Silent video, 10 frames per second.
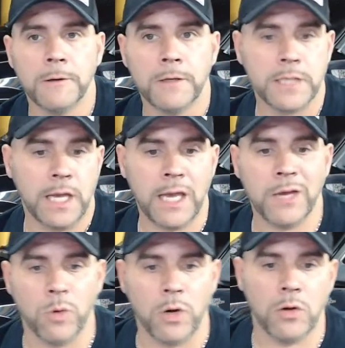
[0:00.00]
Say, hey,
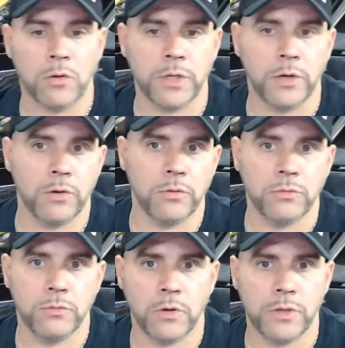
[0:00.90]
well, you
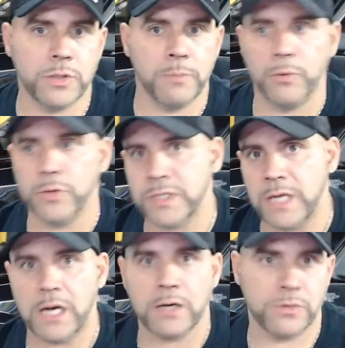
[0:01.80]
know, is your bore
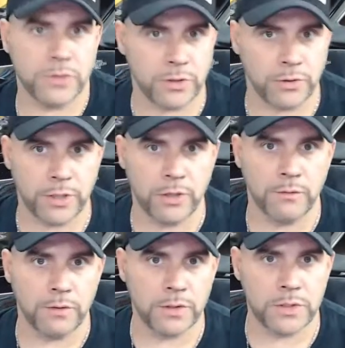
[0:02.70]
stock or is it 30
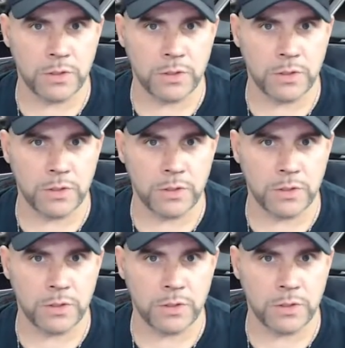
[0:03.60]
over? You see